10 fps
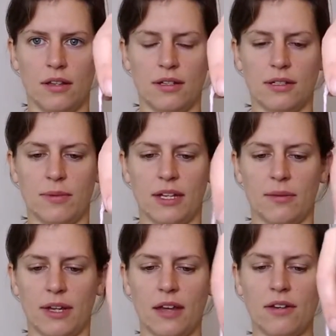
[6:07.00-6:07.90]
Here's the bit
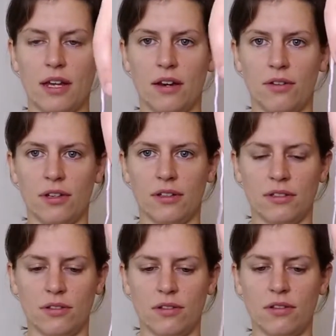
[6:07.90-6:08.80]
coming out, and all you'll
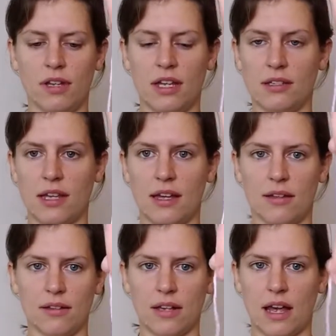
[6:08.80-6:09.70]
do is
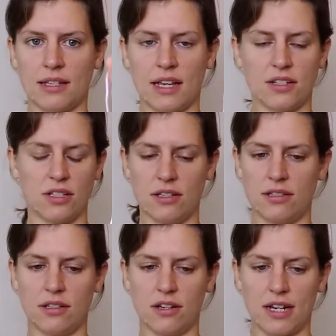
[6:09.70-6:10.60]
attach
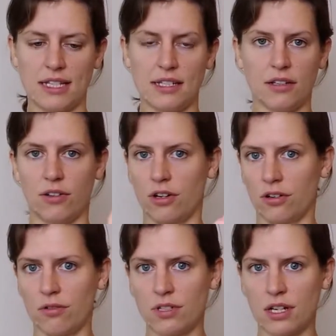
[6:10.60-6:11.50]
this to your knitting or your
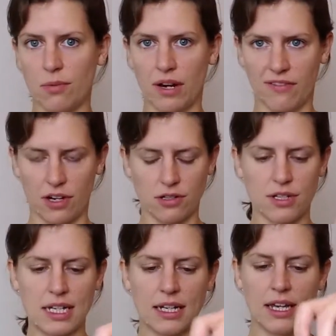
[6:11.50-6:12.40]
crochet, whatever you're
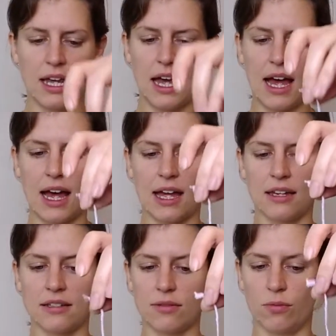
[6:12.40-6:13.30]
doing,
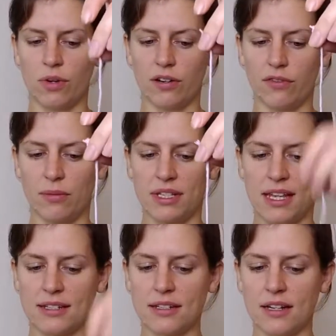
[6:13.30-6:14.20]
and work from the
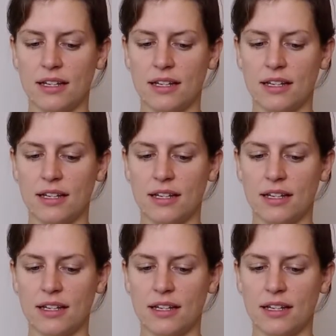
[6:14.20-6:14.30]
centre.